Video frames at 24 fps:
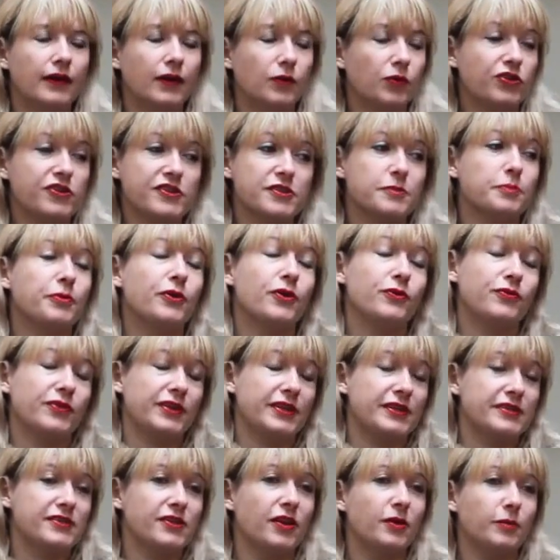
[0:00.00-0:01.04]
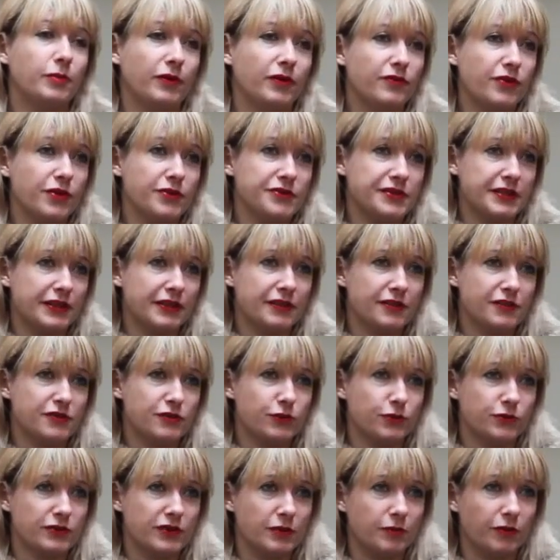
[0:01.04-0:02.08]
which is a perfect example of using a
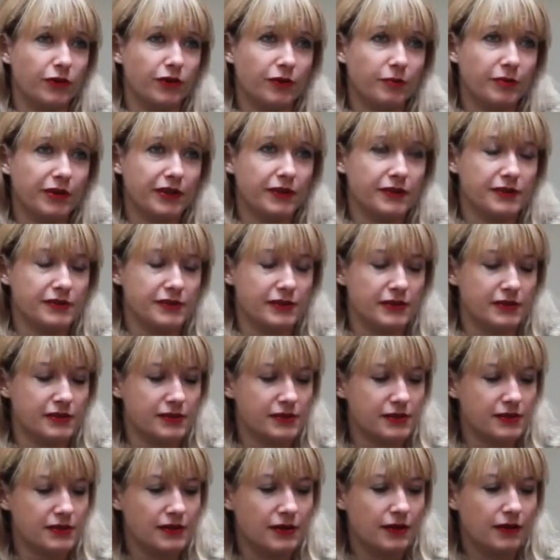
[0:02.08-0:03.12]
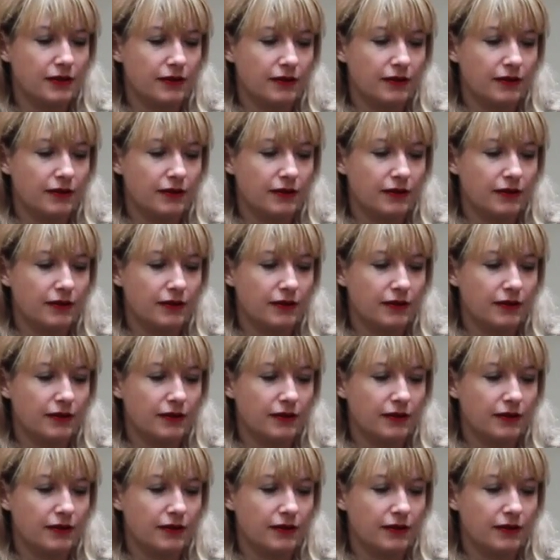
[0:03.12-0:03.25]
distorting mirror, because it's,